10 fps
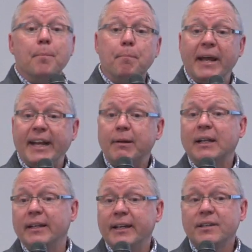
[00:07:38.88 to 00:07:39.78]
Many
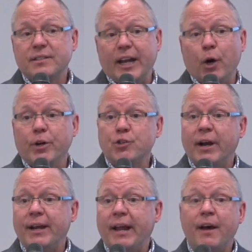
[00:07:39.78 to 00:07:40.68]
clinics now are
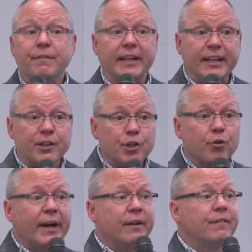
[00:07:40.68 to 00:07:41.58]
trying to have
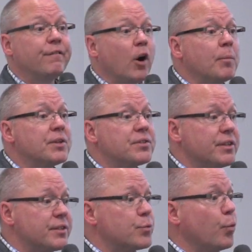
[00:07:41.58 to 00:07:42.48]
integrated
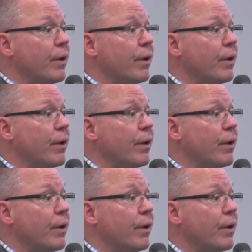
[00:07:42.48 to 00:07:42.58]
pharmacists